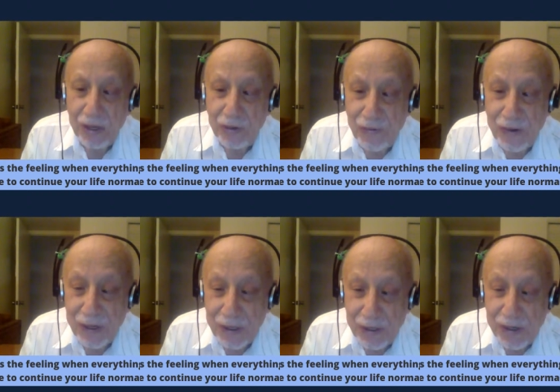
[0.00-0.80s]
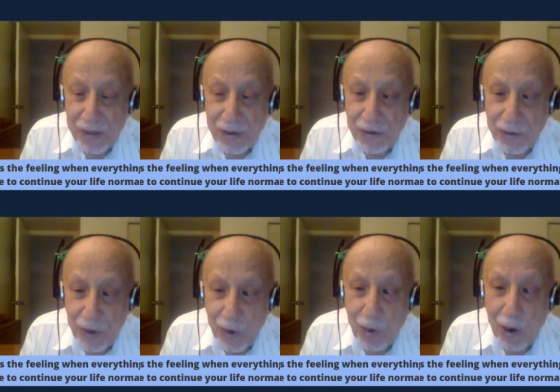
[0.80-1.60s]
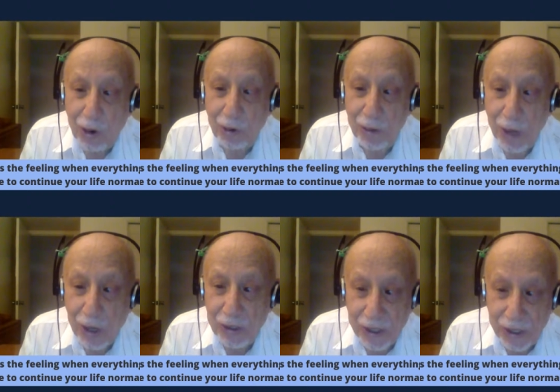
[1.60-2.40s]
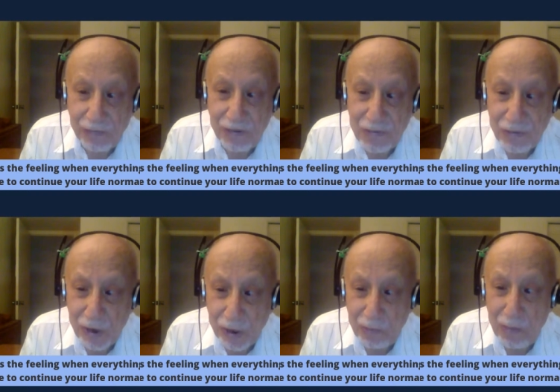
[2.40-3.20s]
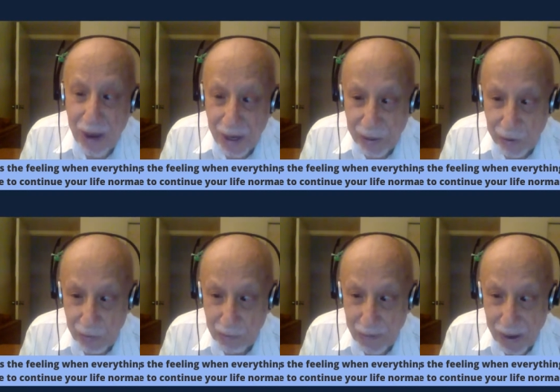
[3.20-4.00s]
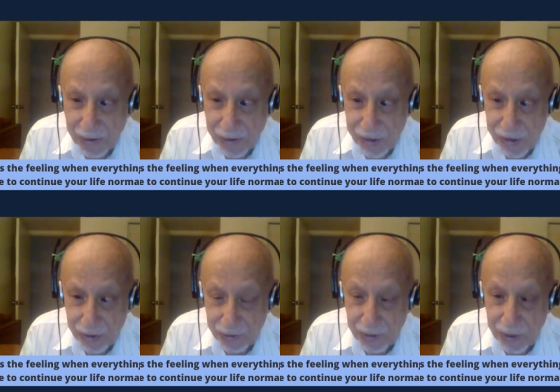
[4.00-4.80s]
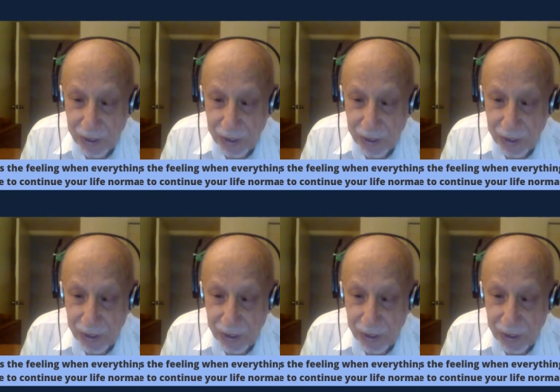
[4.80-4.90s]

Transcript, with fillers: We didn't know how lucky we were by comparison.